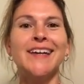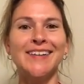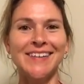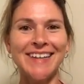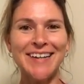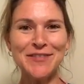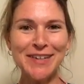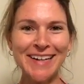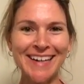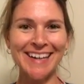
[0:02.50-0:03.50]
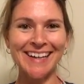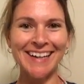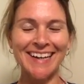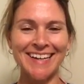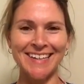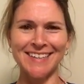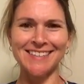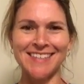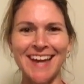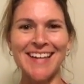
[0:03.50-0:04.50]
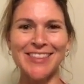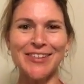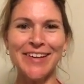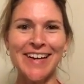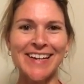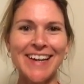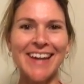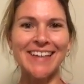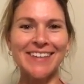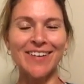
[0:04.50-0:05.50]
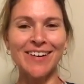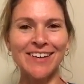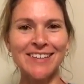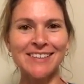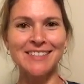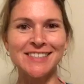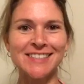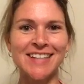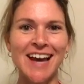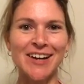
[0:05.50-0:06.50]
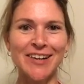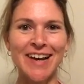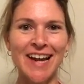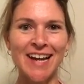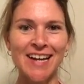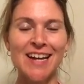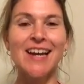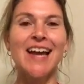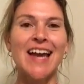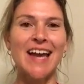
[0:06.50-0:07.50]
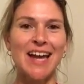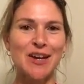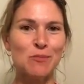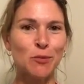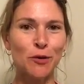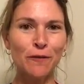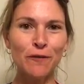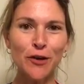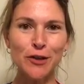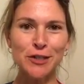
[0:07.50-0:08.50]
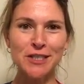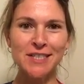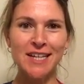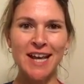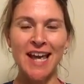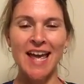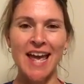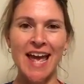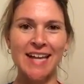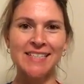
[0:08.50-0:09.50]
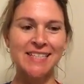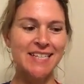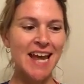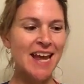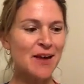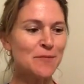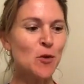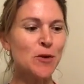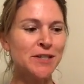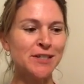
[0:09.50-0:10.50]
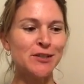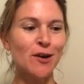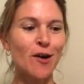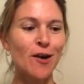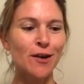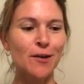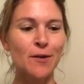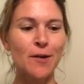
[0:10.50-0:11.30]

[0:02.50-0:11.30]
Good evening. It is 8:30 at night on Saturday, April 1st. And today I'm going to talk